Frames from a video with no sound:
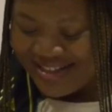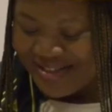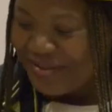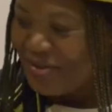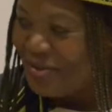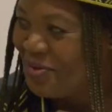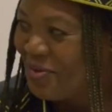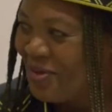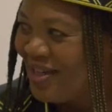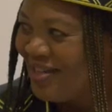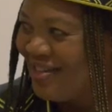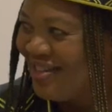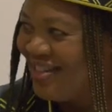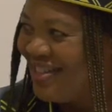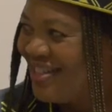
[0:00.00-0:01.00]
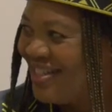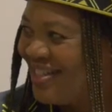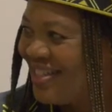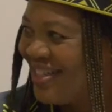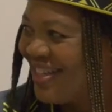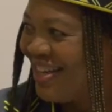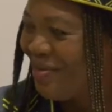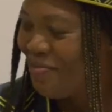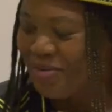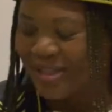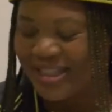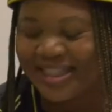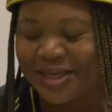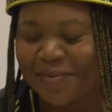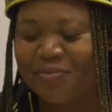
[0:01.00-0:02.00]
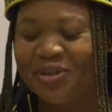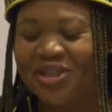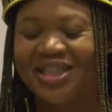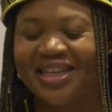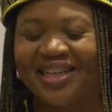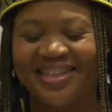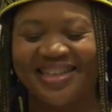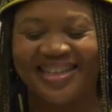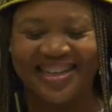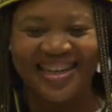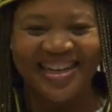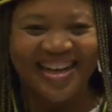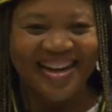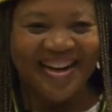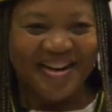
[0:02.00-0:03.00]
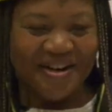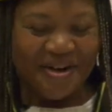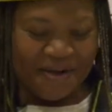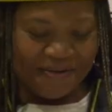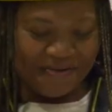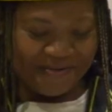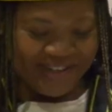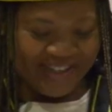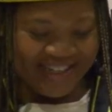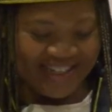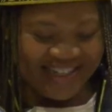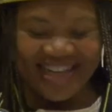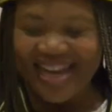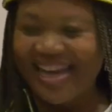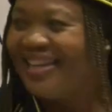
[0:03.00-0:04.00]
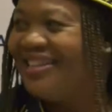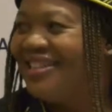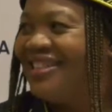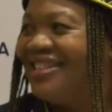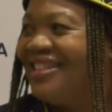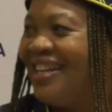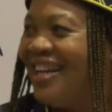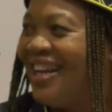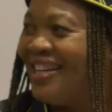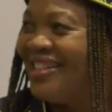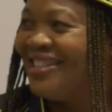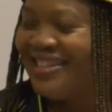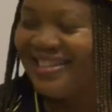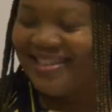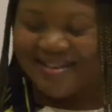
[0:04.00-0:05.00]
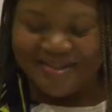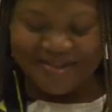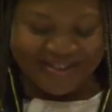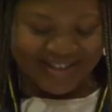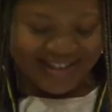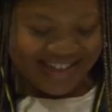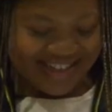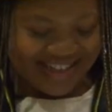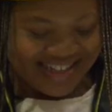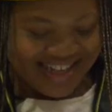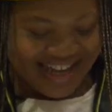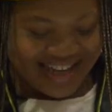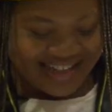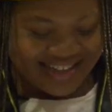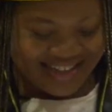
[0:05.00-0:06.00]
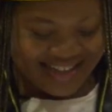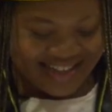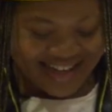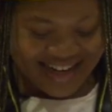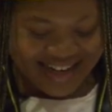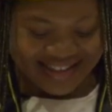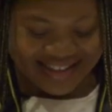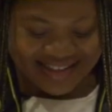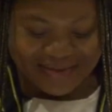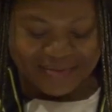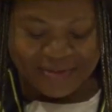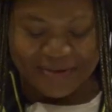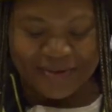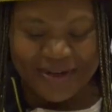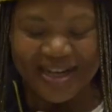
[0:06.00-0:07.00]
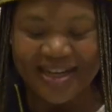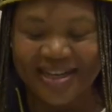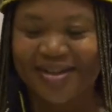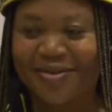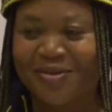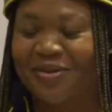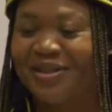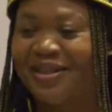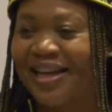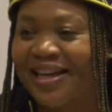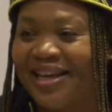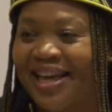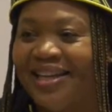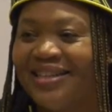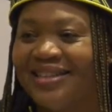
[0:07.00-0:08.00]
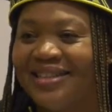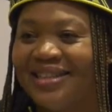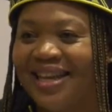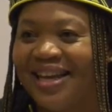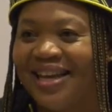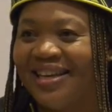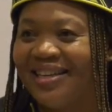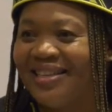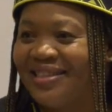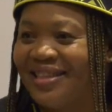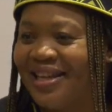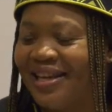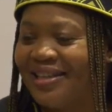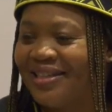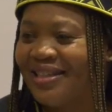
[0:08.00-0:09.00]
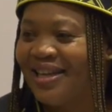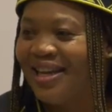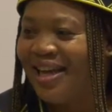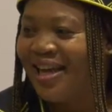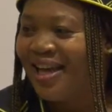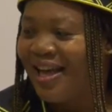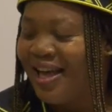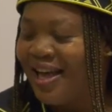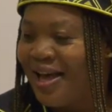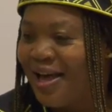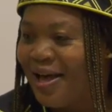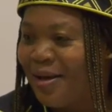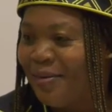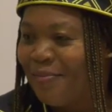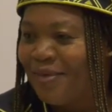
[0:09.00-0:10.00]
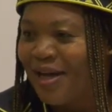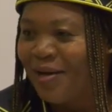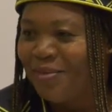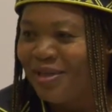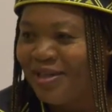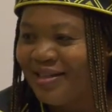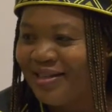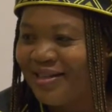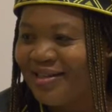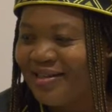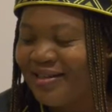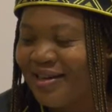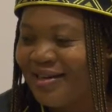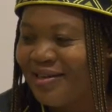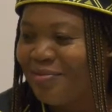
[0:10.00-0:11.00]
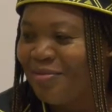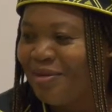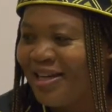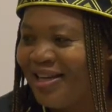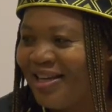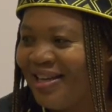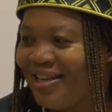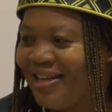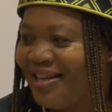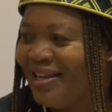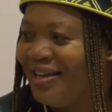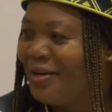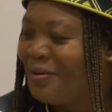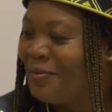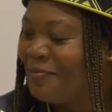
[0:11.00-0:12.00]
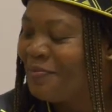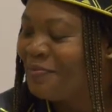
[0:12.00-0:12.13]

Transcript: the student perception of an engaged lecturer or an engaging lecturer, but what I can say is that I'm incredibly